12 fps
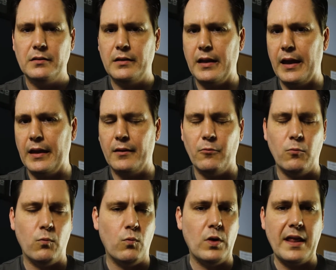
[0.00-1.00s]
cake,
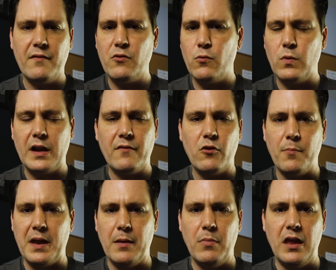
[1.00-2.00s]
whatever it
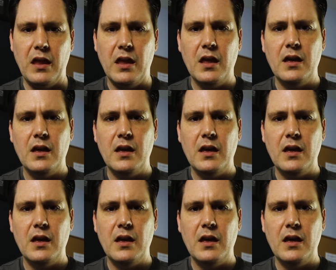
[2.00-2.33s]
may be,